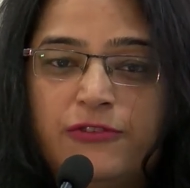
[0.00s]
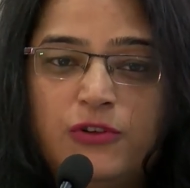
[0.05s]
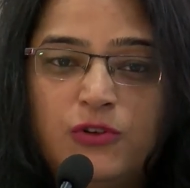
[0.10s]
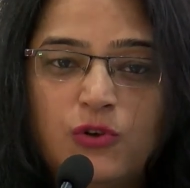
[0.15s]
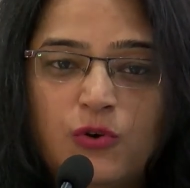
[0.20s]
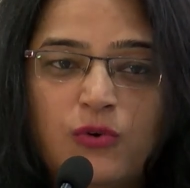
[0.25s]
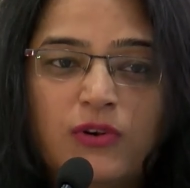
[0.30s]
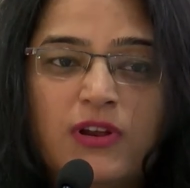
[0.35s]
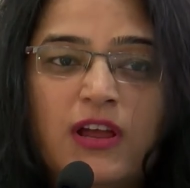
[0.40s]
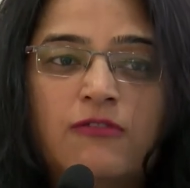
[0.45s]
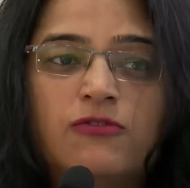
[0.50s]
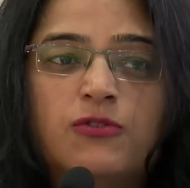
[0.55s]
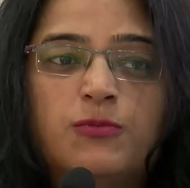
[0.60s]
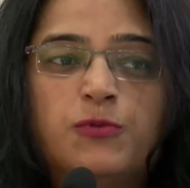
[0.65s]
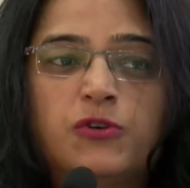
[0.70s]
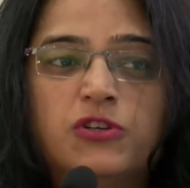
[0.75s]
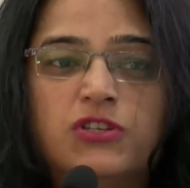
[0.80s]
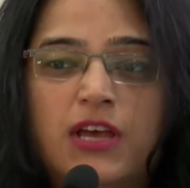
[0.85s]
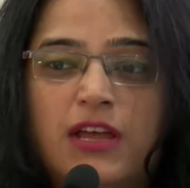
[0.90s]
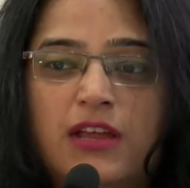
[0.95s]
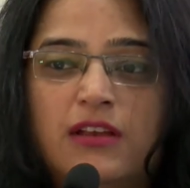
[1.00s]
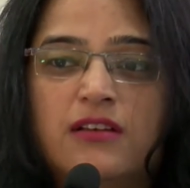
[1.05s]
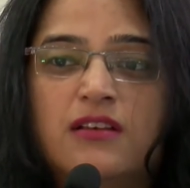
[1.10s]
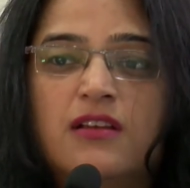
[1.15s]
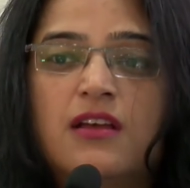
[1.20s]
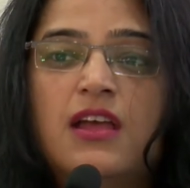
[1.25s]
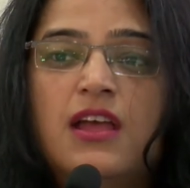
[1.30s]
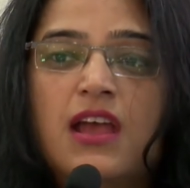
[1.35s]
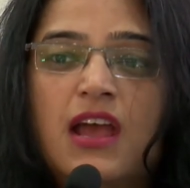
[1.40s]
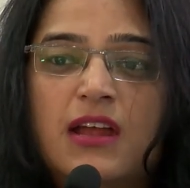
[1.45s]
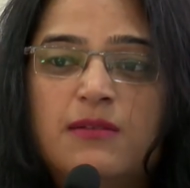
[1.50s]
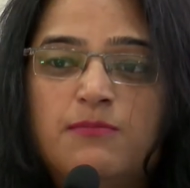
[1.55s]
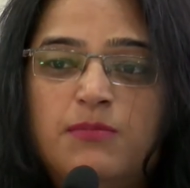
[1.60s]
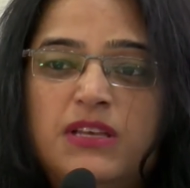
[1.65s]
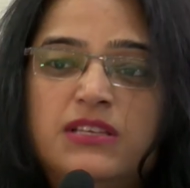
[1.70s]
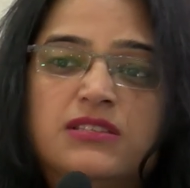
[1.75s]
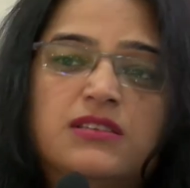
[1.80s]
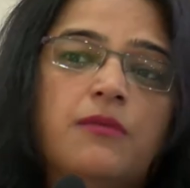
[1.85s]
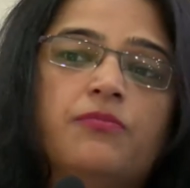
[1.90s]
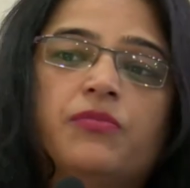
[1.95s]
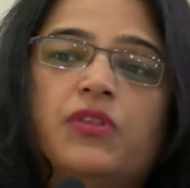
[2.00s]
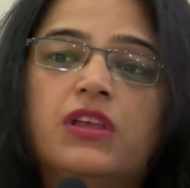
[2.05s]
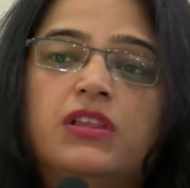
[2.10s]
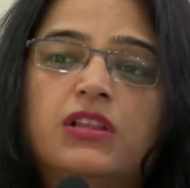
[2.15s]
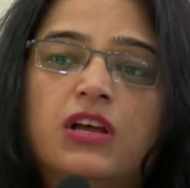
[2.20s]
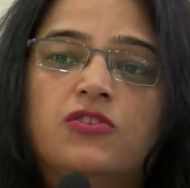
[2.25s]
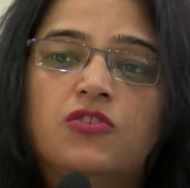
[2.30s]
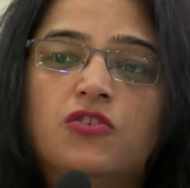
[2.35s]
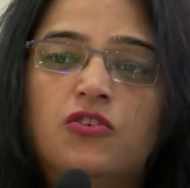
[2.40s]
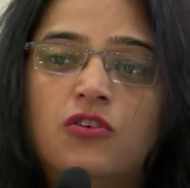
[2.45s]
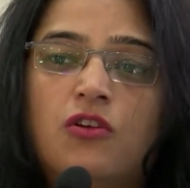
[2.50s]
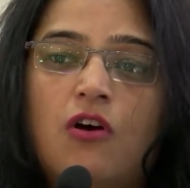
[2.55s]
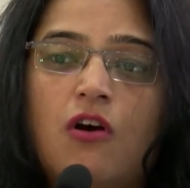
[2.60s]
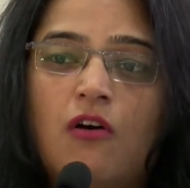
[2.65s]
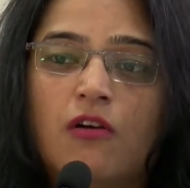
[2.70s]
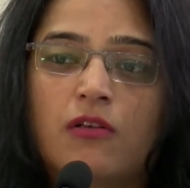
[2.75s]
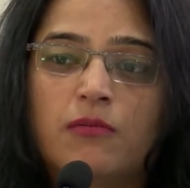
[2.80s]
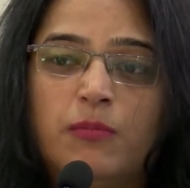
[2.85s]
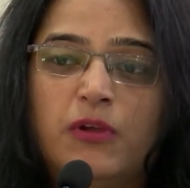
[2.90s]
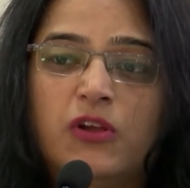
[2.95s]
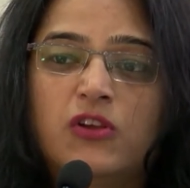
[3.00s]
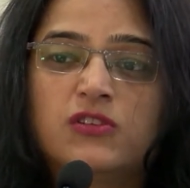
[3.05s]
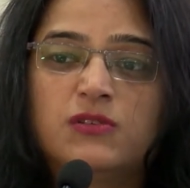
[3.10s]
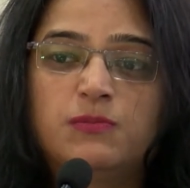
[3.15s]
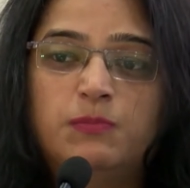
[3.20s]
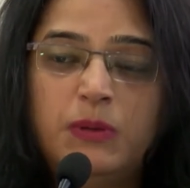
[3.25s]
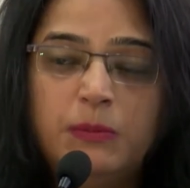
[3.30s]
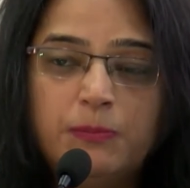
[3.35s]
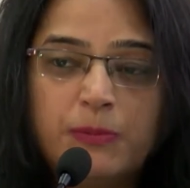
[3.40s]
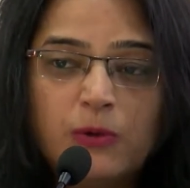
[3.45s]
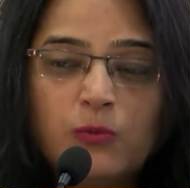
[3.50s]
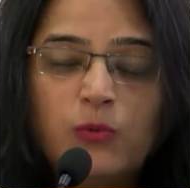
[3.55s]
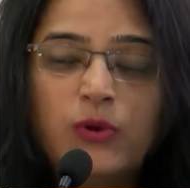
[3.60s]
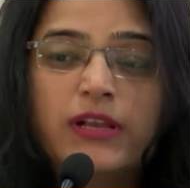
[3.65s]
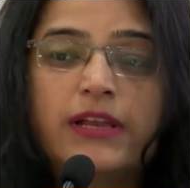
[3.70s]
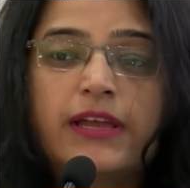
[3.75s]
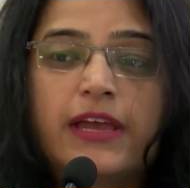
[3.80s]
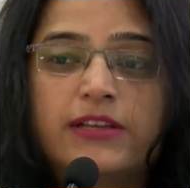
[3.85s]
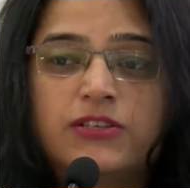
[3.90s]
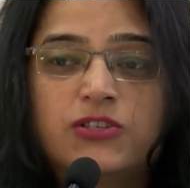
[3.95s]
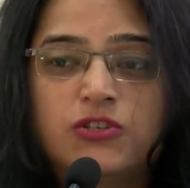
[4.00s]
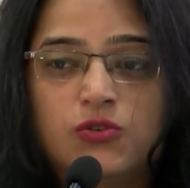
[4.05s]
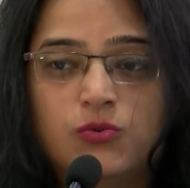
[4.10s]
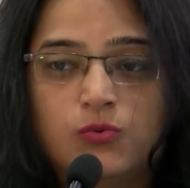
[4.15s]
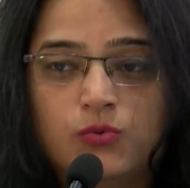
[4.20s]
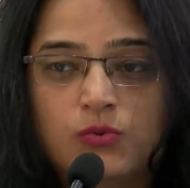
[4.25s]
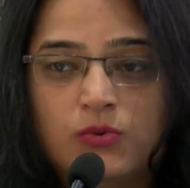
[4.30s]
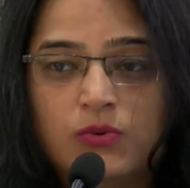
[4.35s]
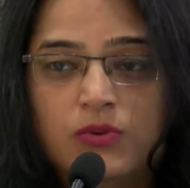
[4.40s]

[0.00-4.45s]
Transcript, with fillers: You don't have to pretend and be something that you're not, because people will get you.